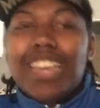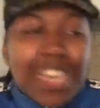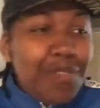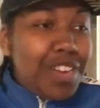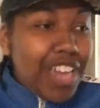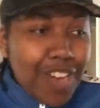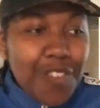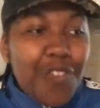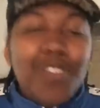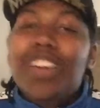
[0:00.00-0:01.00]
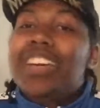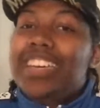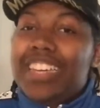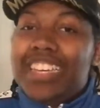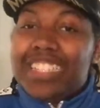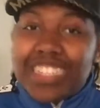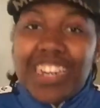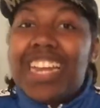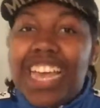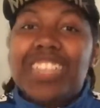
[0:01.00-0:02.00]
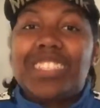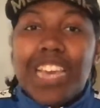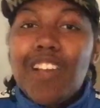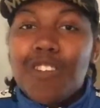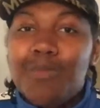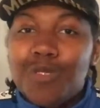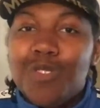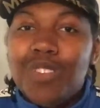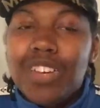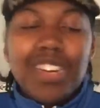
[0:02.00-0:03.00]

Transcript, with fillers: Even if it's gonna end terrible,